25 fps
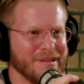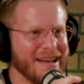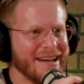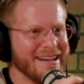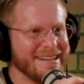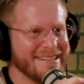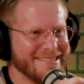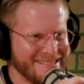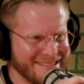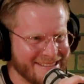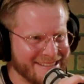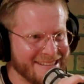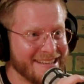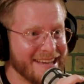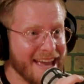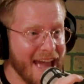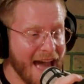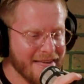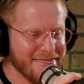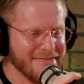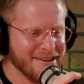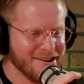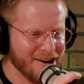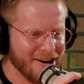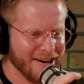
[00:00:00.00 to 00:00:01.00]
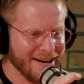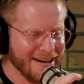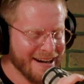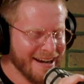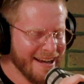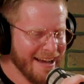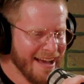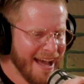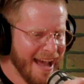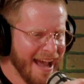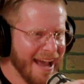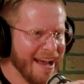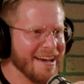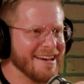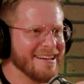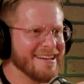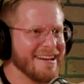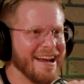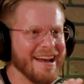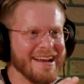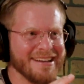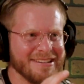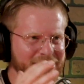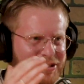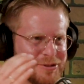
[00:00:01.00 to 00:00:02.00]
playing together.
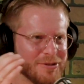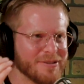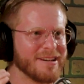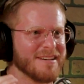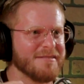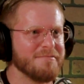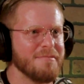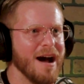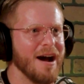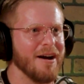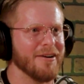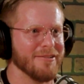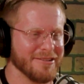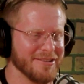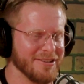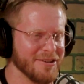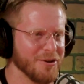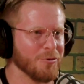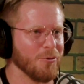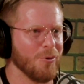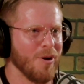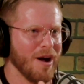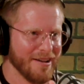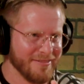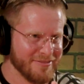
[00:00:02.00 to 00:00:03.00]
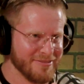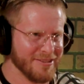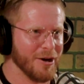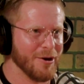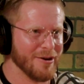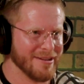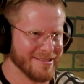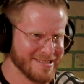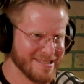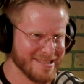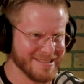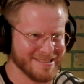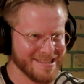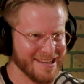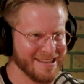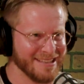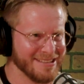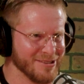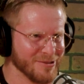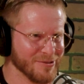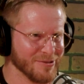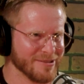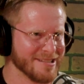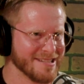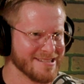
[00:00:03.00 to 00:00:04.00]
And you come out and your wife notices that
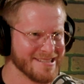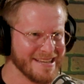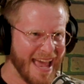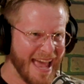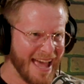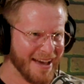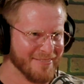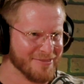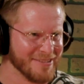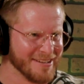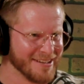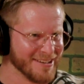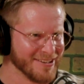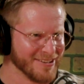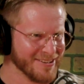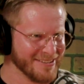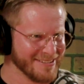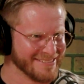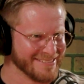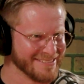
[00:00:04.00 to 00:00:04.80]
you're just heavier,